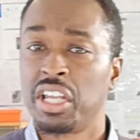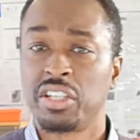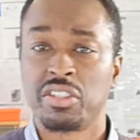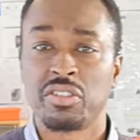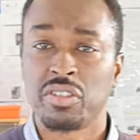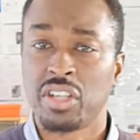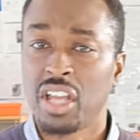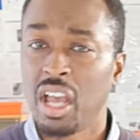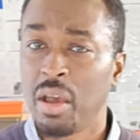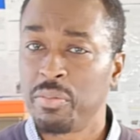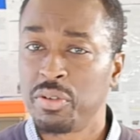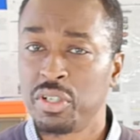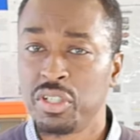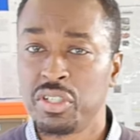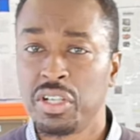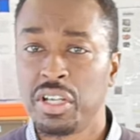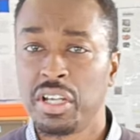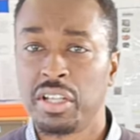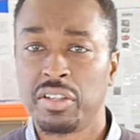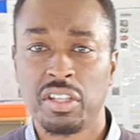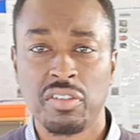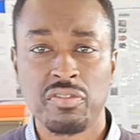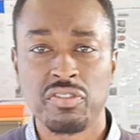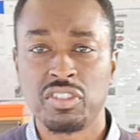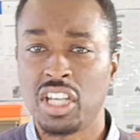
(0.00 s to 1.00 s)
some cabbage in there,
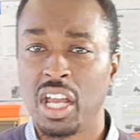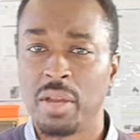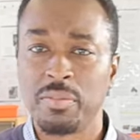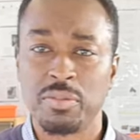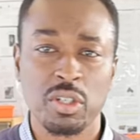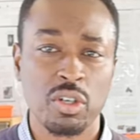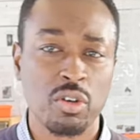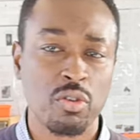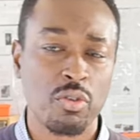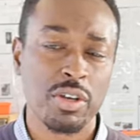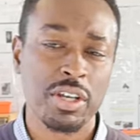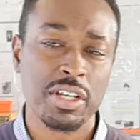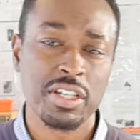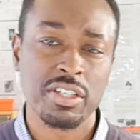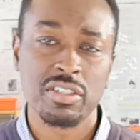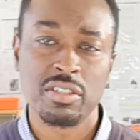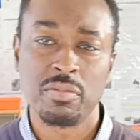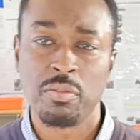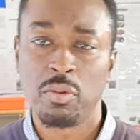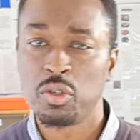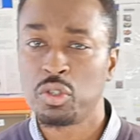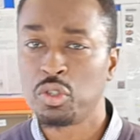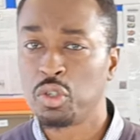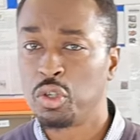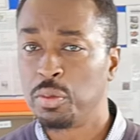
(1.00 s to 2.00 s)
different types of greens,
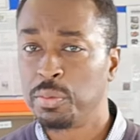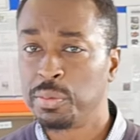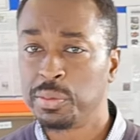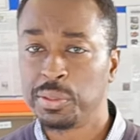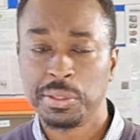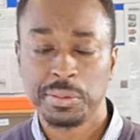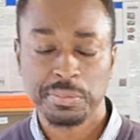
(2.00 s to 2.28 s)
mushrooms.